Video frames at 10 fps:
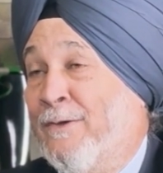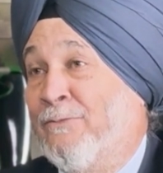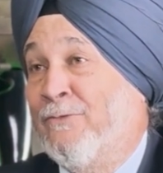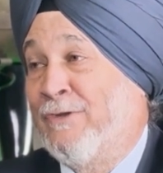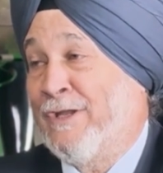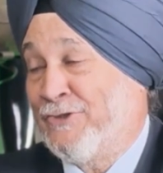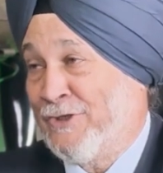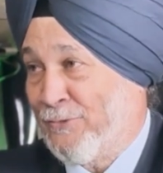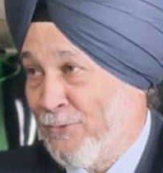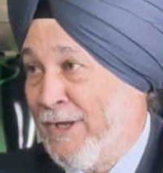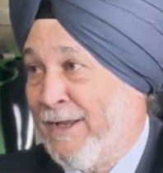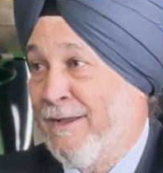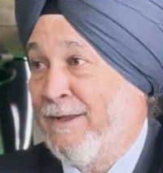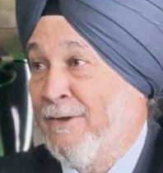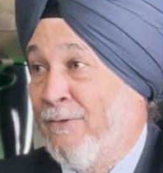stature
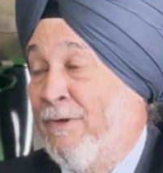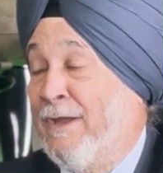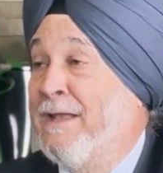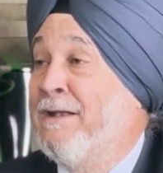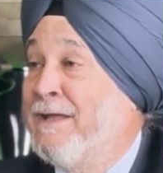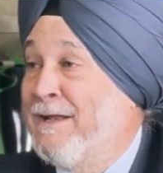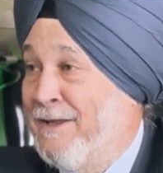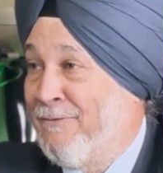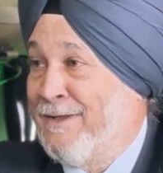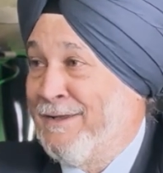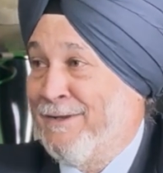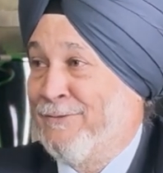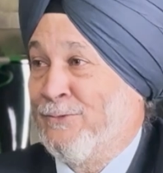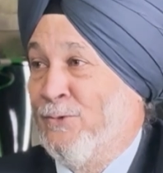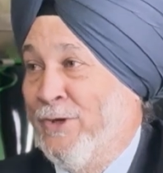today, where Indian Navy
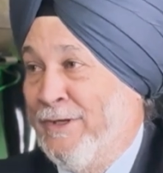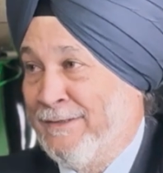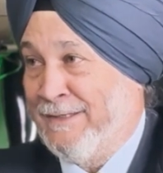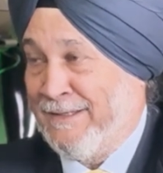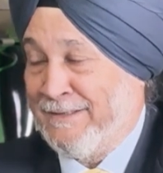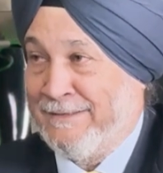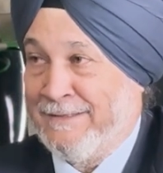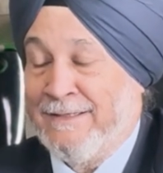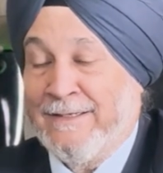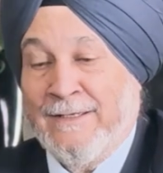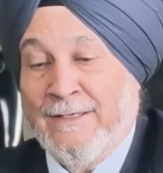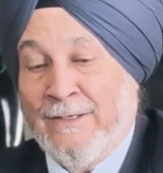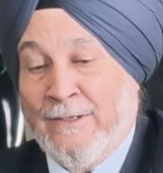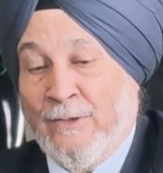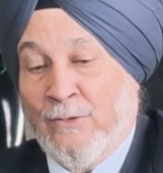is going there.
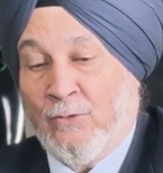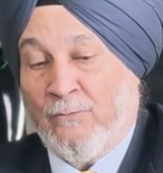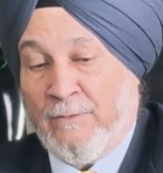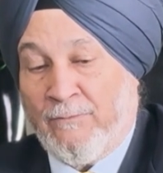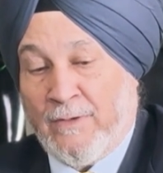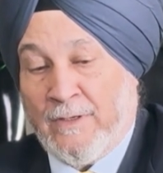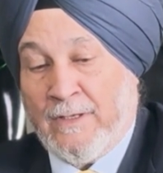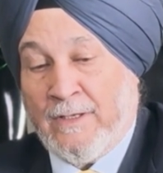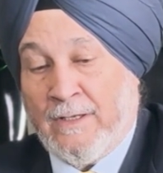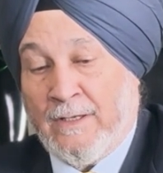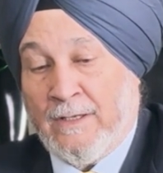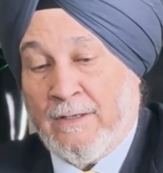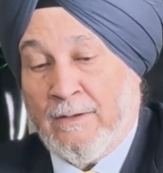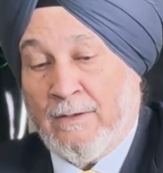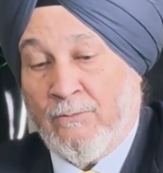So we
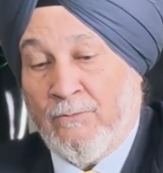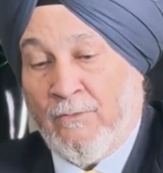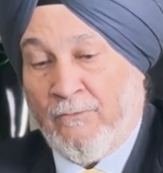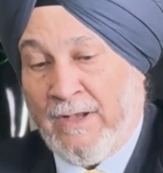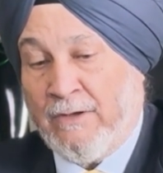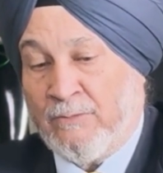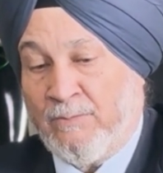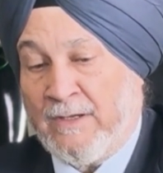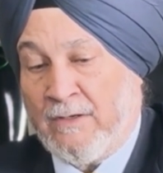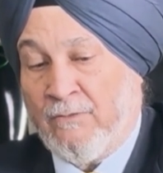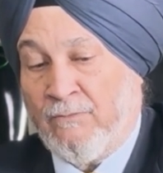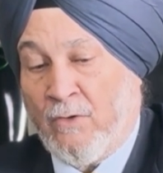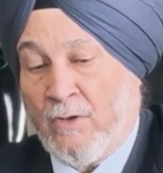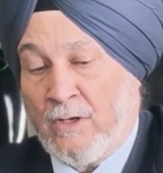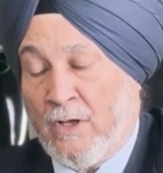were well respected
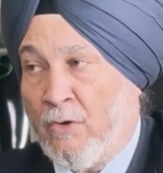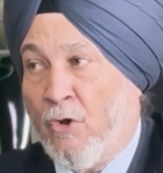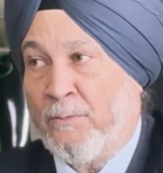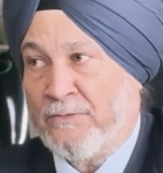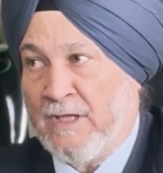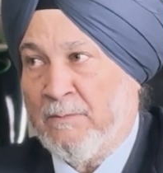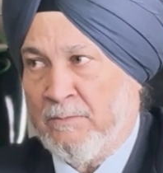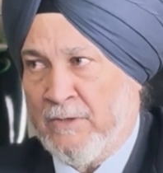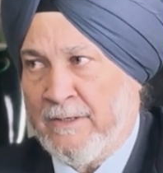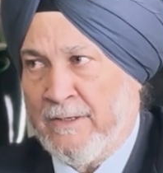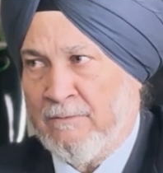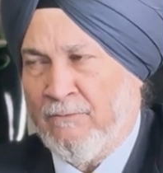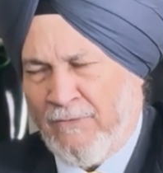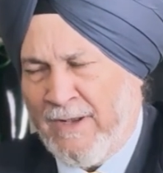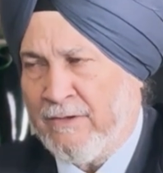for our ops capabilities,
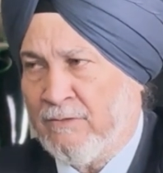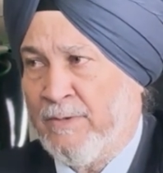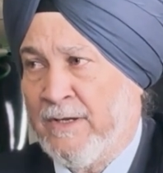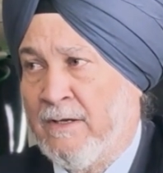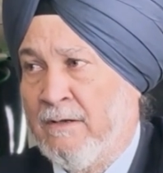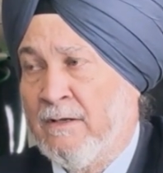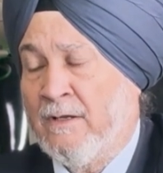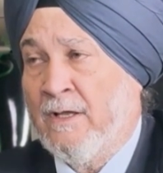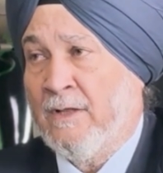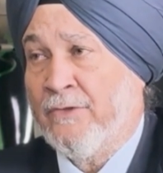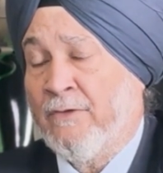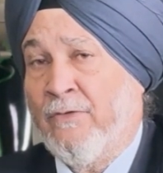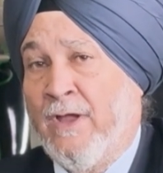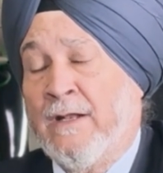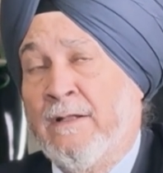well respected. The
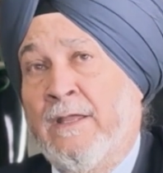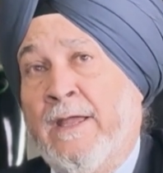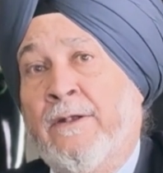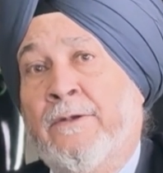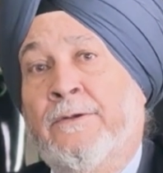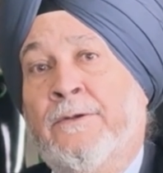fact that